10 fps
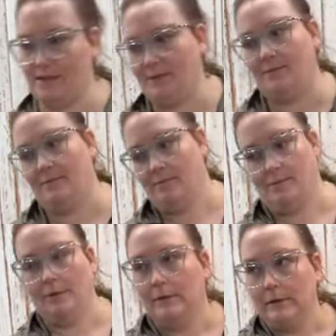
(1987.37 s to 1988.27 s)
these
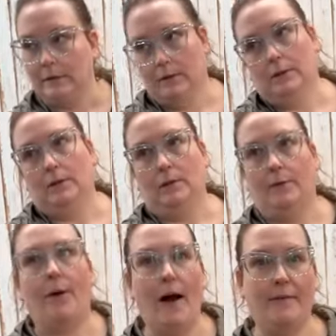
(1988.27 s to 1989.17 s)

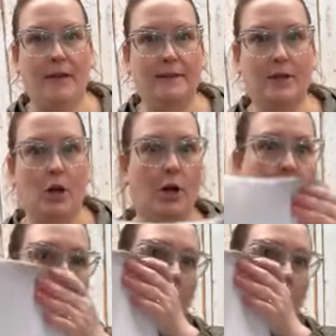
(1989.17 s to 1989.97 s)
5 years ago,